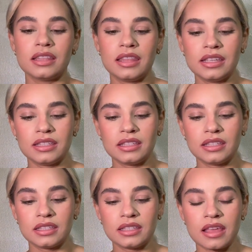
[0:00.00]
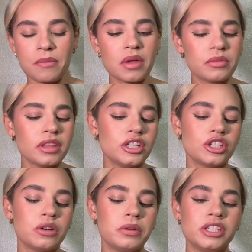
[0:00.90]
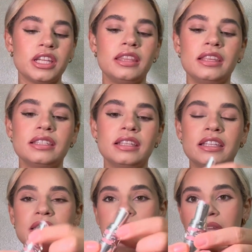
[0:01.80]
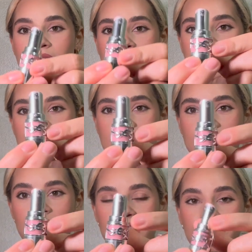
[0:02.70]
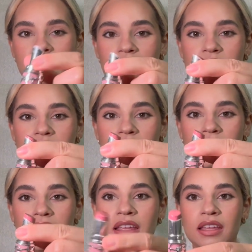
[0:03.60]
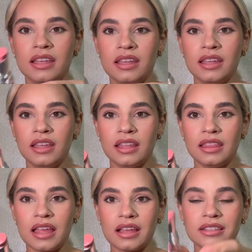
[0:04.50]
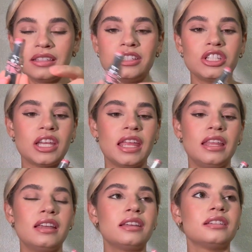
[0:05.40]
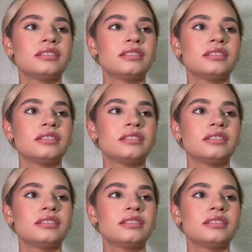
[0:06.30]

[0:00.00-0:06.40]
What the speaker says: This, I'm not really sure what shade this is, but it has this color on the outside, and that is the shade.